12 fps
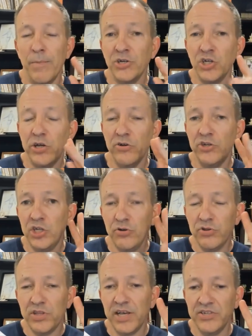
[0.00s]
I'm going to show you
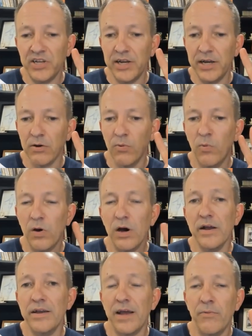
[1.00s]
two things in here.
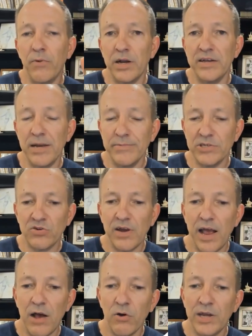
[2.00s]
One, I want to
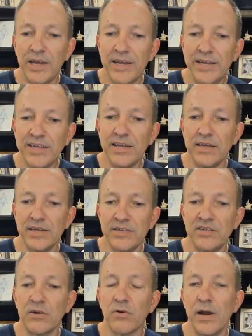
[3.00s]
demonstrate how easy it
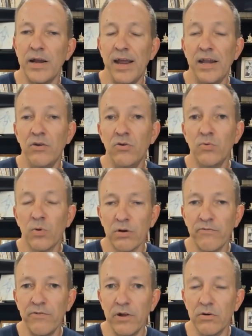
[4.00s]
is to create a new
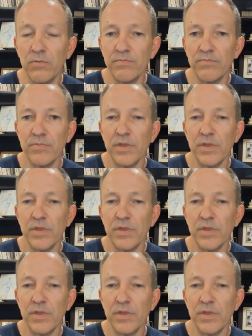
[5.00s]
workflow.